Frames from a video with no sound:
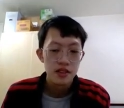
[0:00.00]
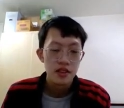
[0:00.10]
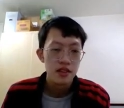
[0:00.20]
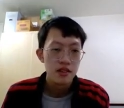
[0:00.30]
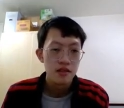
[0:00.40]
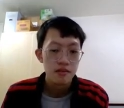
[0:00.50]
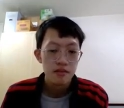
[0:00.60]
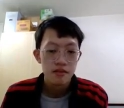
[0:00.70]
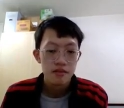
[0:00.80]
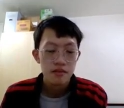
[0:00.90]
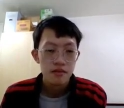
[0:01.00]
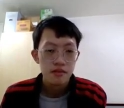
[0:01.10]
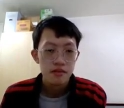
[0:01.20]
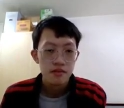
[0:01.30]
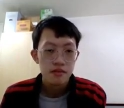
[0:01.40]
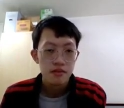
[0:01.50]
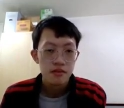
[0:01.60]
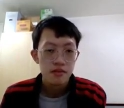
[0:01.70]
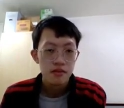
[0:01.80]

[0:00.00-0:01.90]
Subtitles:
(no one is talking)